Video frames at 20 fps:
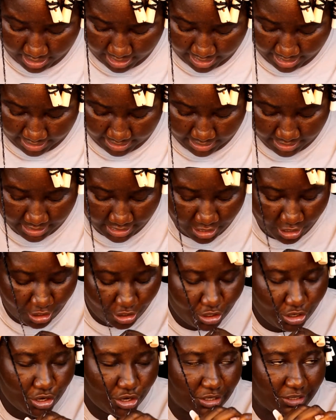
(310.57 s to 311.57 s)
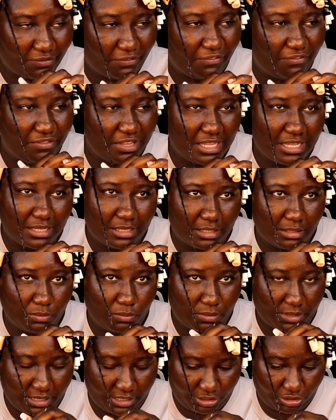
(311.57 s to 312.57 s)
and you could feel
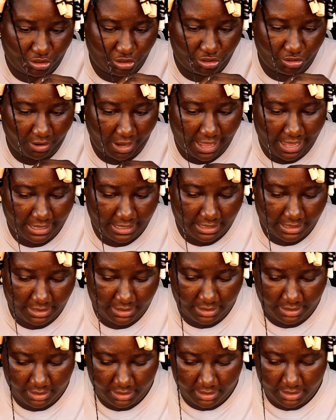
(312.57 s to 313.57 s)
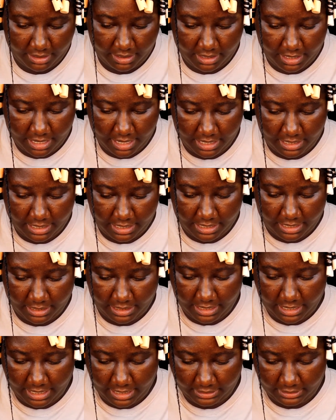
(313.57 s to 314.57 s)
where it's jagged. And then I
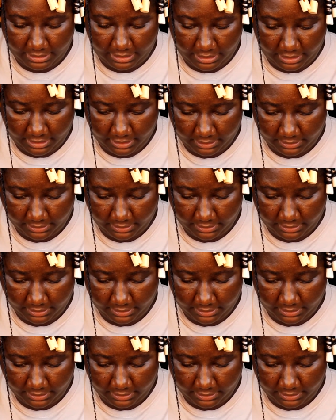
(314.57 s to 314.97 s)
cut.